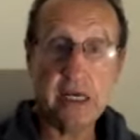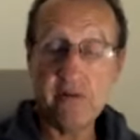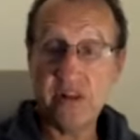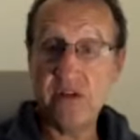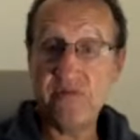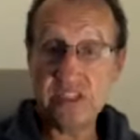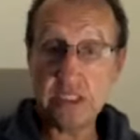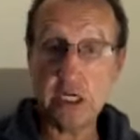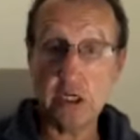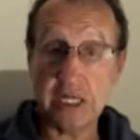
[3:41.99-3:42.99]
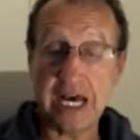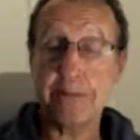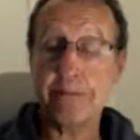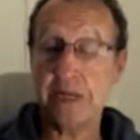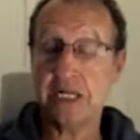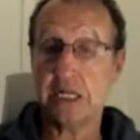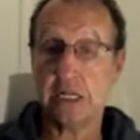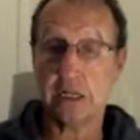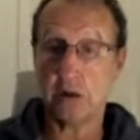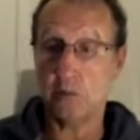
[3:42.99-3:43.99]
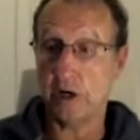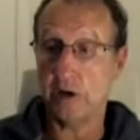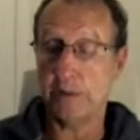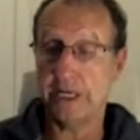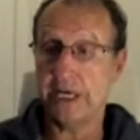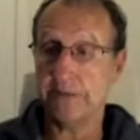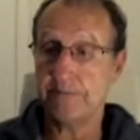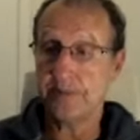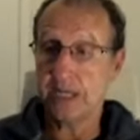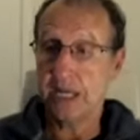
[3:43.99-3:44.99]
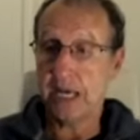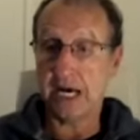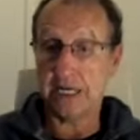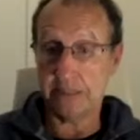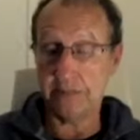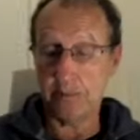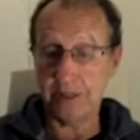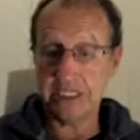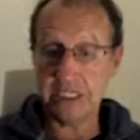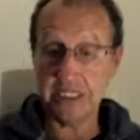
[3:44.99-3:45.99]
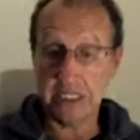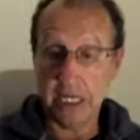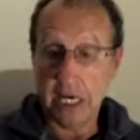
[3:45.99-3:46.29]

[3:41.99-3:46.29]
for their physical and mental well-being and mobility.